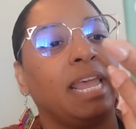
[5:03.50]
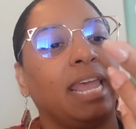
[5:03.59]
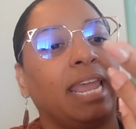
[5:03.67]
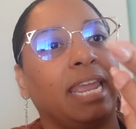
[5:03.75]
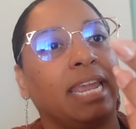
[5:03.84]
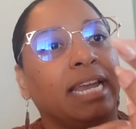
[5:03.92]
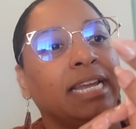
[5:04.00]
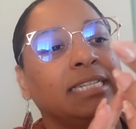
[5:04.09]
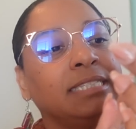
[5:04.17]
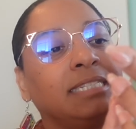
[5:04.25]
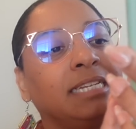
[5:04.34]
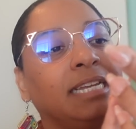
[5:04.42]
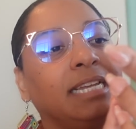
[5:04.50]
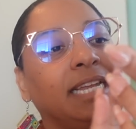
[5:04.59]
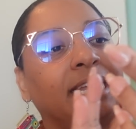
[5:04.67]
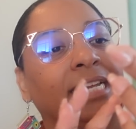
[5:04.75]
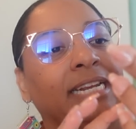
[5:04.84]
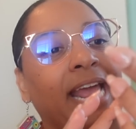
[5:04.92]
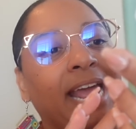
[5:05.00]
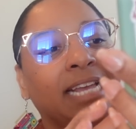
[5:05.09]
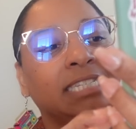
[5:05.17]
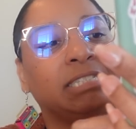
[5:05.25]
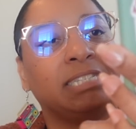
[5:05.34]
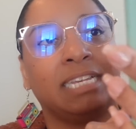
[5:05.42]
And it
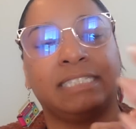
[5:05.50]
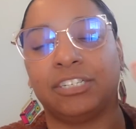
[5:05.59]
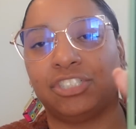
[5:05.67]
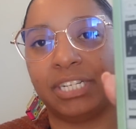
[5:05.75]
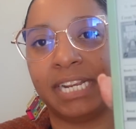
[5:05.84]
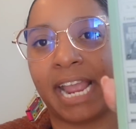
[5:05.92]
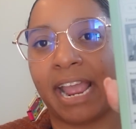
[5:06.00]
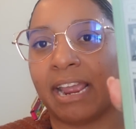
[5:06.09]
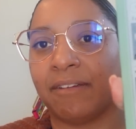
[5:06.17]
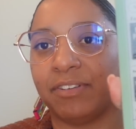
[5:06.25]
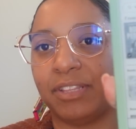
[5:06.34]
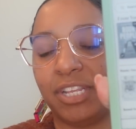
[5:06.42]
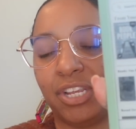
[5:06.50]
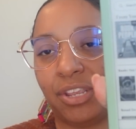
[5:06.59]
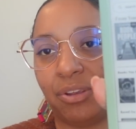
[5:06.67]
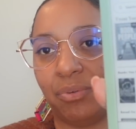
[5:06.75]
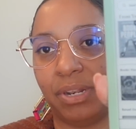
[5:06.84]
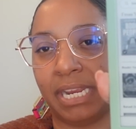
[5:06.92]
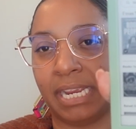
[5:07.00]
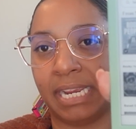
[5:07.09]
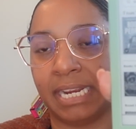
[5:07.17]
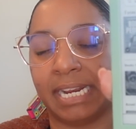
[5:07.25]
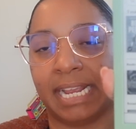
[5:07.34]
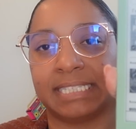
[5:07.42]
has essentially everything you
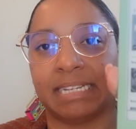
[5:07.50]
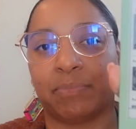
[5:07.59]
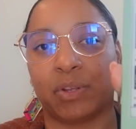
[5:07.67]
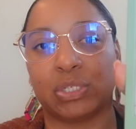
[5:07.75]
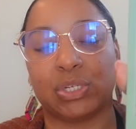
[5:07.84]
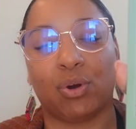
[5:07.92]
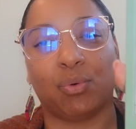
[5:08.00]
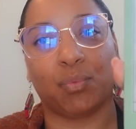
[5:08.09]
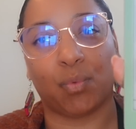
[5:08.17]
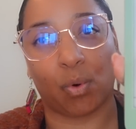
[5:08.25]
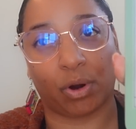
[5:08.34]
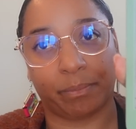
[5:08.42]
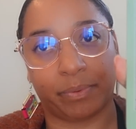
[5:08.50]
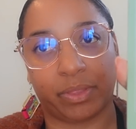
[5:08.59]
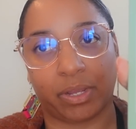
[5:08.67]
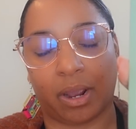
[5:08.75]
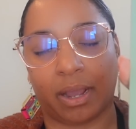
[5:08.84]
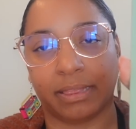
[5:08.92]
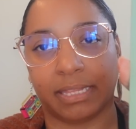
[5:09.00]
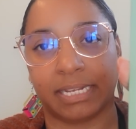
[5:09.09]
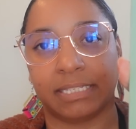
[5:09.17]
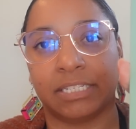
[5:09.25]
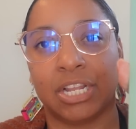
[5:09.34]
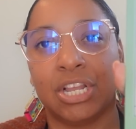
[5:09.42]
need, except there's no warmth on
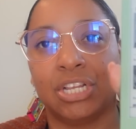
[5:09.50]
this.